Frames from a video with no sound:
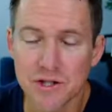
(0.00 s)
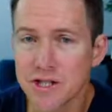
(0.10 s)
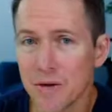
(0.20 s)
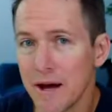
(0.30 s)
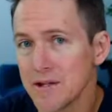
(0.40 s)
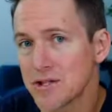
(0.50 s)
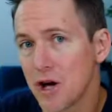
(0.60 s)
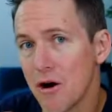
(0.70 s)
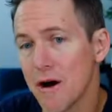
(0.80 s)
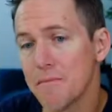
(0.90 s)
So as
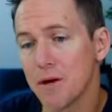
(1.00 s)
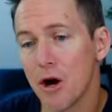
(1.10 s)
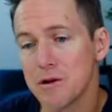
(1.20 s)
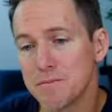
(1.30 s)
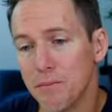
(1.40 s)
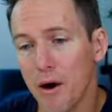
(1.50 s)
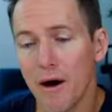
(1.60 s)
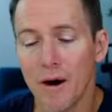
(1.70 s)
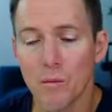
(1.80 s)
time goes by,